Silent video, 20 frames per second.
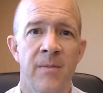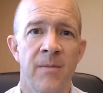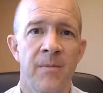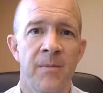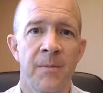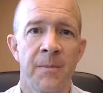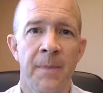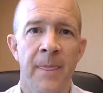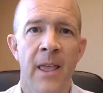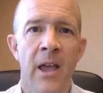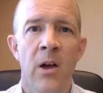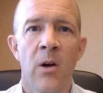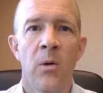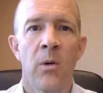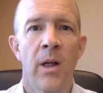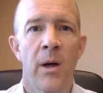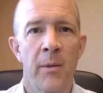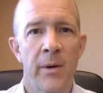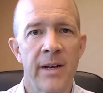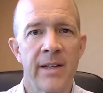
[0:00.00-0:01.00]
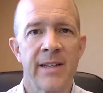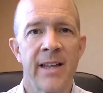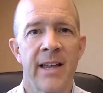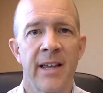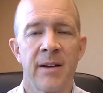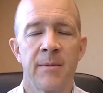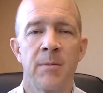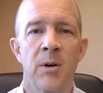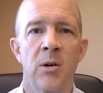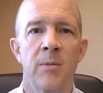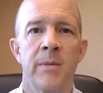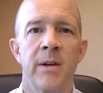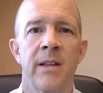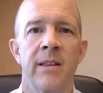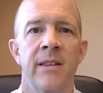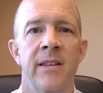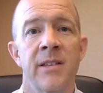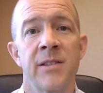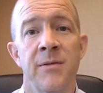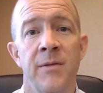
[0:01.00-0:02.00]
Well, I want to take a moment
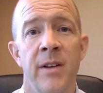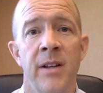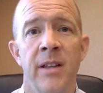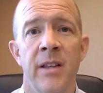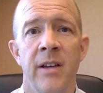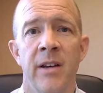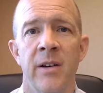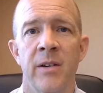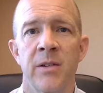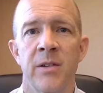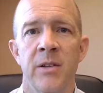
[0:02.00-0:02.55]
in this video